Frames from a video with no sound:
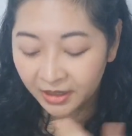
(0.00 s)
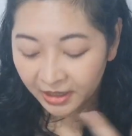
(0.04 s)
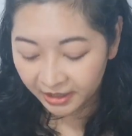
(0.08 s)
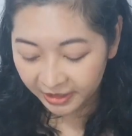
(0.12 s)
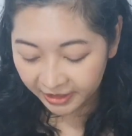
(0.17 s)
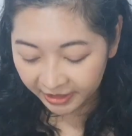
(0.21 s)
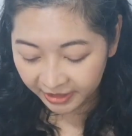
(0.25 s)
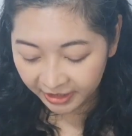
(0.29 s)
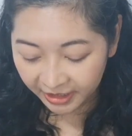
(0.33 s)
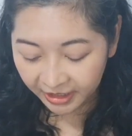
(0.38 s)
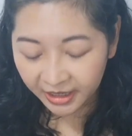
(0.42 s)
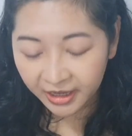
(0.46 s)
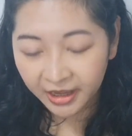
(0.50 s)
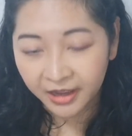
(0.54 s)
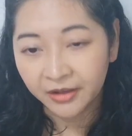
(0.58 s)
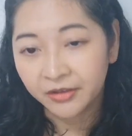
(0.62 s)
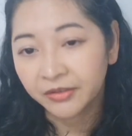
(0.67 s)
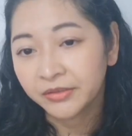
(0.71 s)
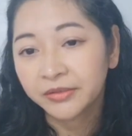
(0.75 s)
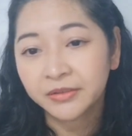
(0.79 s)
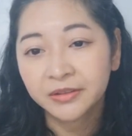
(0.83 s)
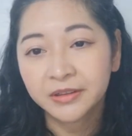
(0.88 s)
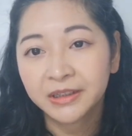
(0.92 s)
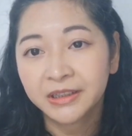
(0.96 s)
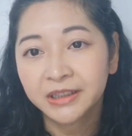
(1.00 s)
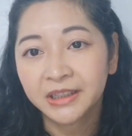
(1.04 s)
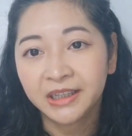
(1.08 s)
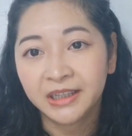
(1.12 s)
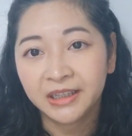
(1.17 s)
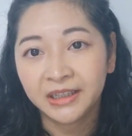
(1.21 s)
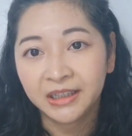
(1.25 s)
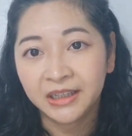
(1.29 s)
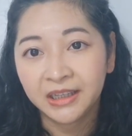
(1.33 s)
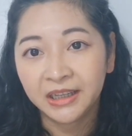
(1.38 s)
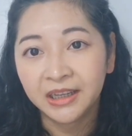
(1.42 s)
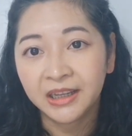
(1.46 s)
I have
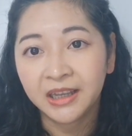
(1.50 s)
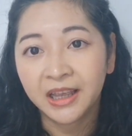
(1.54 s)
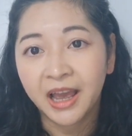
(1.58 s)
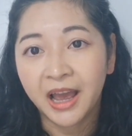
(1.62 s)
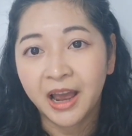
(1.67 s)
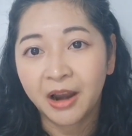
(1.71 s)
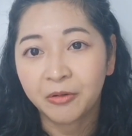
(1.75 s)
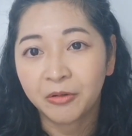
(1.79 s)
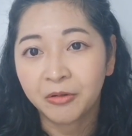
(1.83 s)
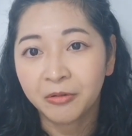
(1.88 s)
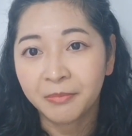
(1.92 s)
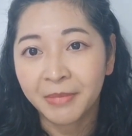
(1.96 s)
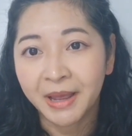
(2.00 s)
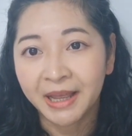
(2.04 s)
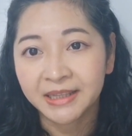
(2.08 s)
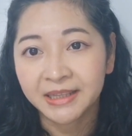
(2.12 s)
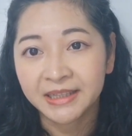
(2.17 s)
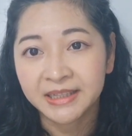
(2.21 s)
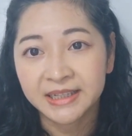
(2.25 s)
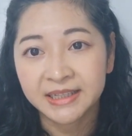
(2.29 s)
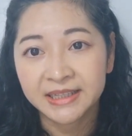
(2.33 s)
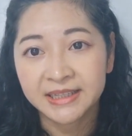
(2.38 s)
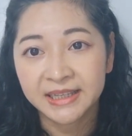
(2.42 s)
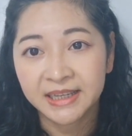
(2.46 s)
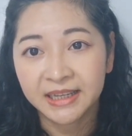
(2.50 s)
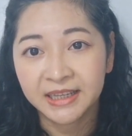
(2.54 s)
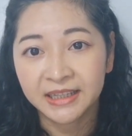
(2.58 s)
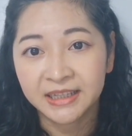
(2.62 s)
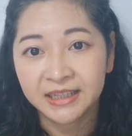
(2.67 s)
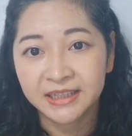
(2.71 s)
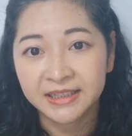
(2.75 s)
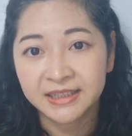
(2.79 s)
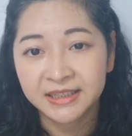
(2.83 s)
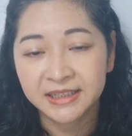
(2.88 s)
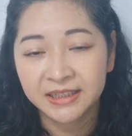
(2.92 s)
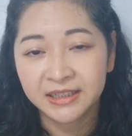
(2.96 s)
Clinique Aromatics
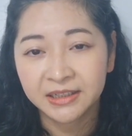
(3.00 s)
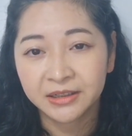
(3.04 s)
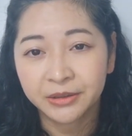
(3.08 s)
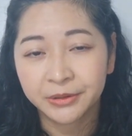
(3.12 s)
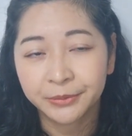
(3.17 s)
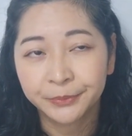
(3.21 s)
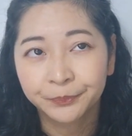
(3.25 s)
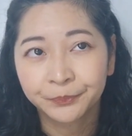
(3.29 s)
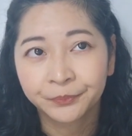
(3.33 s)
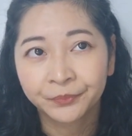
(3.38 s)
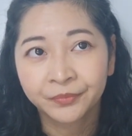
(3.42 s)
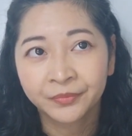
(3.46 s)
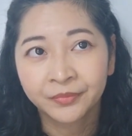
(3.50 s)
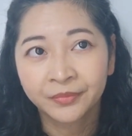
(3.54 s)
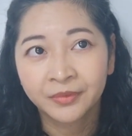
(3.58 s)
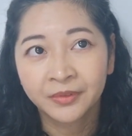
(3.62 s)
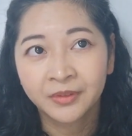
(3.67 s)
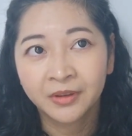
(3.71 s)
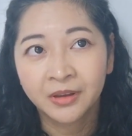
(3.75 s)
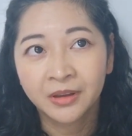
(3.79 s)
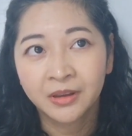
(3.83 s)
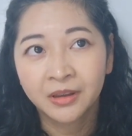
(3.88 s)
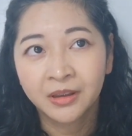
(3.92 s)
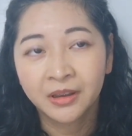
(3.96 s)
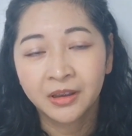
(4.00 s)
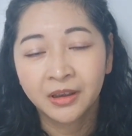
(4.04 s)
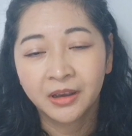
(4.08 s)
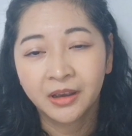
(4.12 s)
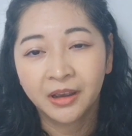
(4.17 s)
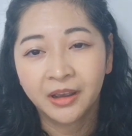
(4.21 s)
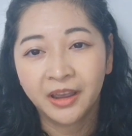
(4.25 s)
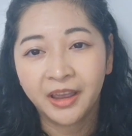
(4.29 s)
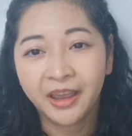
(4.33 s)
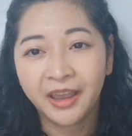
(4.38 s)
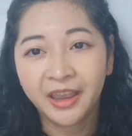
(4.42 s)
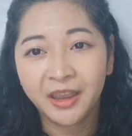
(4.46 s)
Elixir.
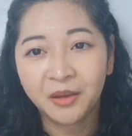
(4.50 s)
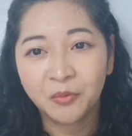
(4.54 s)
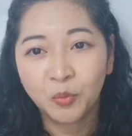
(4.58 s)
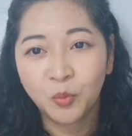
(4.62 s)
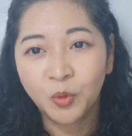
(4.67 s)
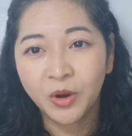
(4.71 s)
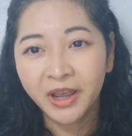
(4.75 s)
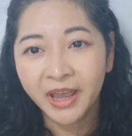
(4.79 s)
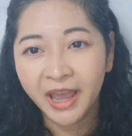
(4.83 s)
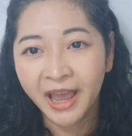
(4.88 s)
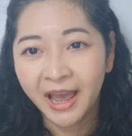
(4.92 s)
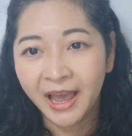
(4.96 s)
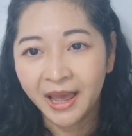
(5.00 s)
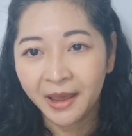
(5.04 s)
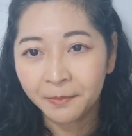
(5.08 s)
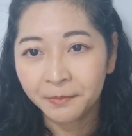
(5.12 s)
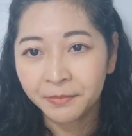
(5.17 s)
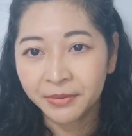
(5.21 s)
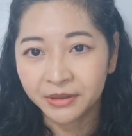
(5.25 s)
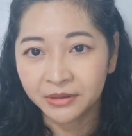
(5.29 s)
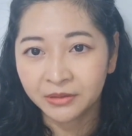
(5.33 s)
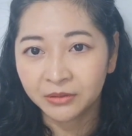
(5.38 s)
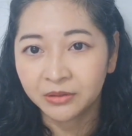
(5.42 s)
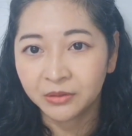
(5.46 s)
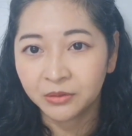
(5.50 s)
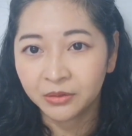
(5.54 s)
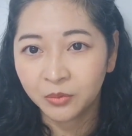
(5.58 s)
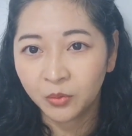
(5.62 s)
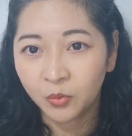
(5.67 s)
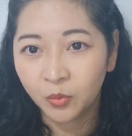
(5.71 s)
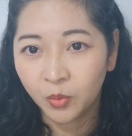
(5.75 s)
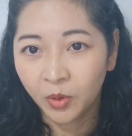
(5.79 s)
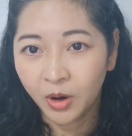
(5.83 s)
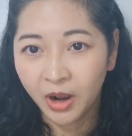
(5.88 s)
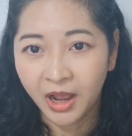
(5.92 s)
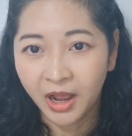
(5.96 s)
And what happened
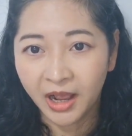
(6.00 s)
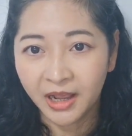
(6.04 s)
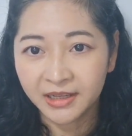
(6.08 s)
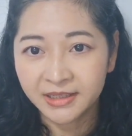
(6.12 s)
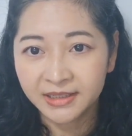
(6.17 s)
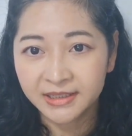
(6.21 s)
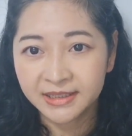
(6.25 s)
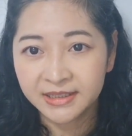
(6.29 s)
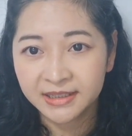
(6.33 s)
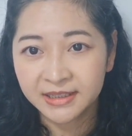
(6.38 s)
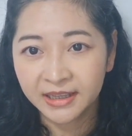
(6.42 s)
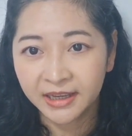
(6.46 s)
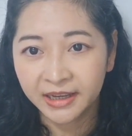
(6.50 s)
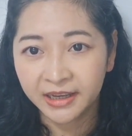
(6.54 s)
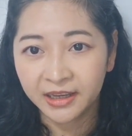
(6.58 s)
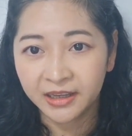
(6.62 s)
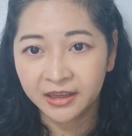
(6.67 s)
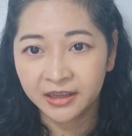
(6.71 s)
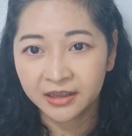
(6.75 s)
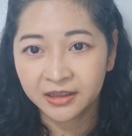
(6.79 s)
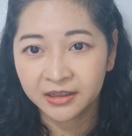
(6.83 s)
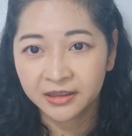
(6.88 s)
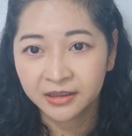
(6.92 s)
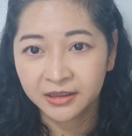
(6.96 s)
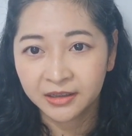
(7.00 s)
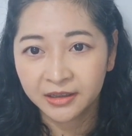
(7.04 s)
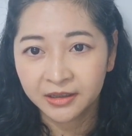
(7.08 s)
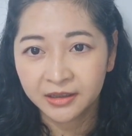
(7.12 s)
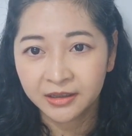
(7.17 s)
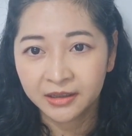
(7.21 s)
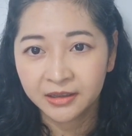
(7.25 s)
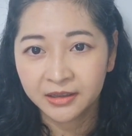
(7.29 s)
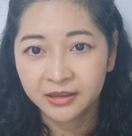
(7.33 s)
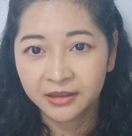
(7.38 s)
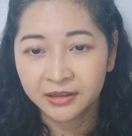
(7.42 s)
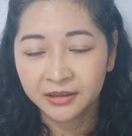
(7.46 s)
was, like,
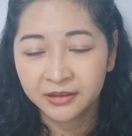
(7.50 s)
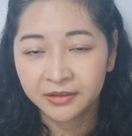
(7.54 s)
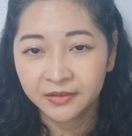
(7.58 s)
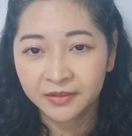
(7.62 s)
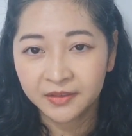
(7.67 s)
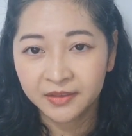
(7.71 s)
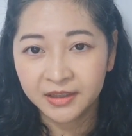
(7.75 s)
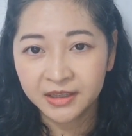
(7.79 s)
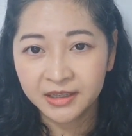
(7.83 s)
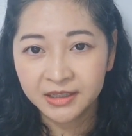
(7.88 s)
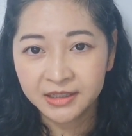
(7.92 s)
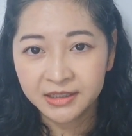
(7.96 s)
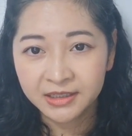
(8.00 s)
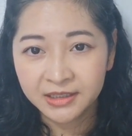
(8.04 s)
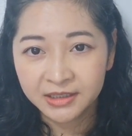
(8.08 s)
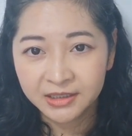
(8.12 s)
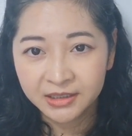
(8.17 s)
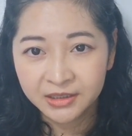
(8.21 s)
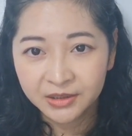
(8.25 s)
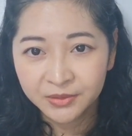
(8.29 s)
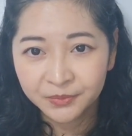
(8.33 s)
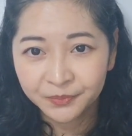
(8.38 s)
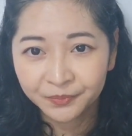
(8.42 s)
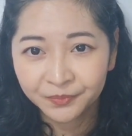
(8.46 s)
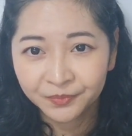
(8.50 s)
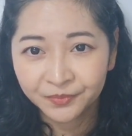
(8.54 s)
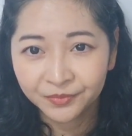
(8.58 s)
this